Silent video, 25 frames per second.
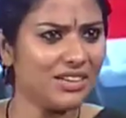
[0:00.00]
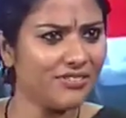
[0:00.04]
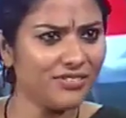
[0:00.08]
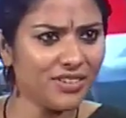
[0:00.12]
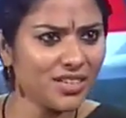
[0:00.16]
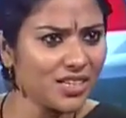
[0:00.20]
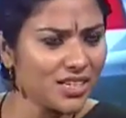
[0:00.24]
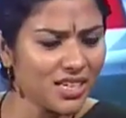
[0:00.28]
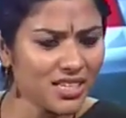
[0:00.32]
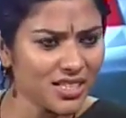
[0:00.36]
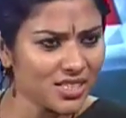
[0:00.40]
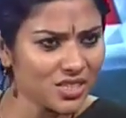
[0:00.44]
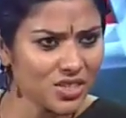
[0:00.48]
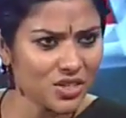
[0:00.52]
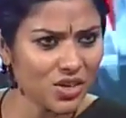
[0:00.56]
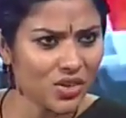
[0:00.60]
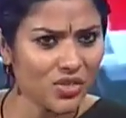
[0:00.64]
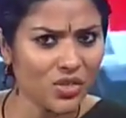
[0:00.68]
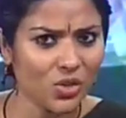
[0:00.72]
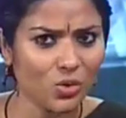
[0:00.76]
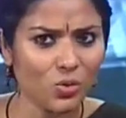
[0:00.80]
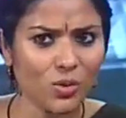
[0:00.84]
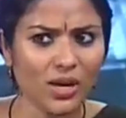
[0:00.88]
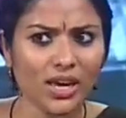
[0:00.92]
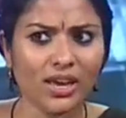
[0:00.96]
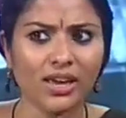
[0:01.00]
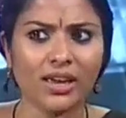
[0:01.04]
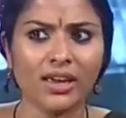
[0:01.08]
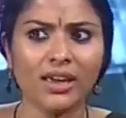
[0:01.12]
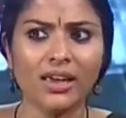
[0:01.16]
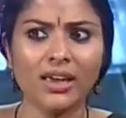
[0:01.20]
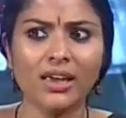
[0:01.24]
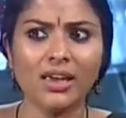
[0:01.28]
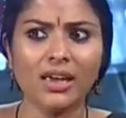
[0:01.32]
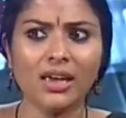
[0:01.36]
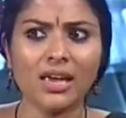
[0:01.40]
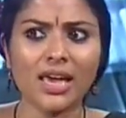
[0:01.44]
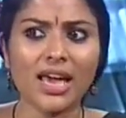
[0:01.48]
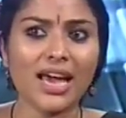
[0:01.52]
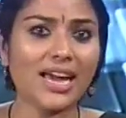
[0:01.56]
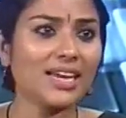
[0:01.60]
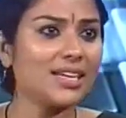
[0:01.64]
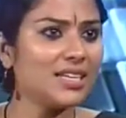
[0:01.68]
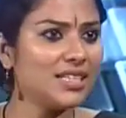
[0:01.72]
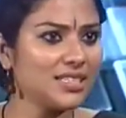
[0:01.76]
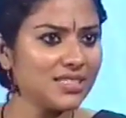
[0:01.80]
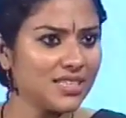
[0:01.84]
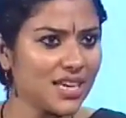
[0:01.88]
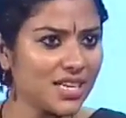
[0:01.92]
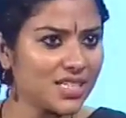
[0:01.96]
definitely is not the way,
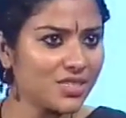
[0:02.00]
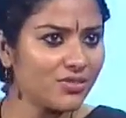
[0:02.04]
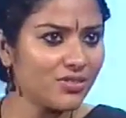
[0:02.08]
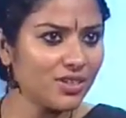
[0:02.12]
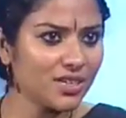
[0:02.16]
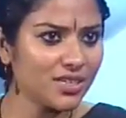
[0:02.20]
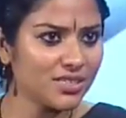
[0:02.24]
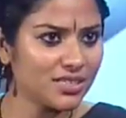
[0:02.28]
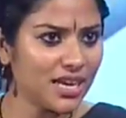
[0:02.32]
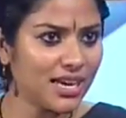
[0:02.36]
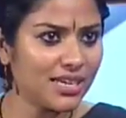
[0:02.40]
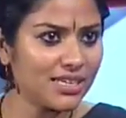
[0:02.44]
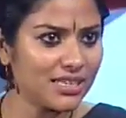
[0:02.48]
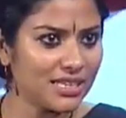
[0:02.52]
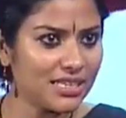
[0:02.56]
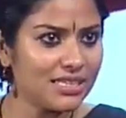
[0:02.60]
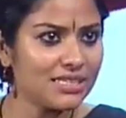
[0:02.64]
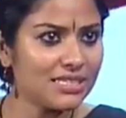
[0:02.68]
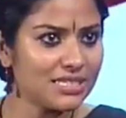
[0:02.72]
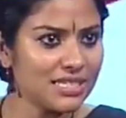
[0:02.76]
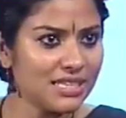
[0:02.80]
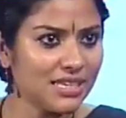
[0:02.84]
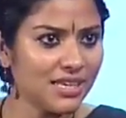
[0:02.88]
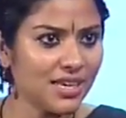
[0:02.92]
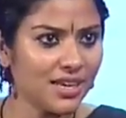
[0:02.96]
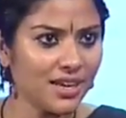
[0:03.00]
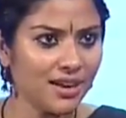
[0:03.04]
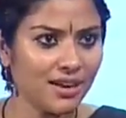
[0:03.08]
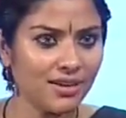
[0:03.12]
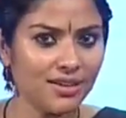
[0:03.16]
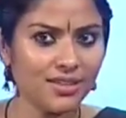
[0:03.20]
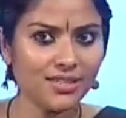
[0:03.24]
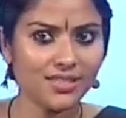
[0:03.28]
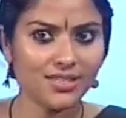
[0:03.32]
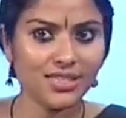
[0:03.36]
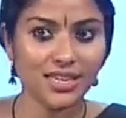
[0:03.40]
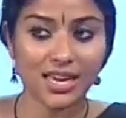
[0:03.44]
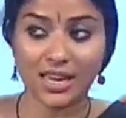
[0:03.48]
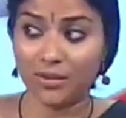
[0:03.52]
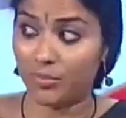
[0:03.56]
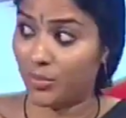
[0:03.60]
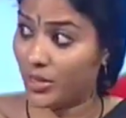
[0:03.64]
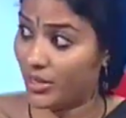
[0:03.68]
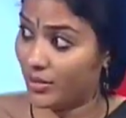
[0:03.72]
at least as far as I can see and understand.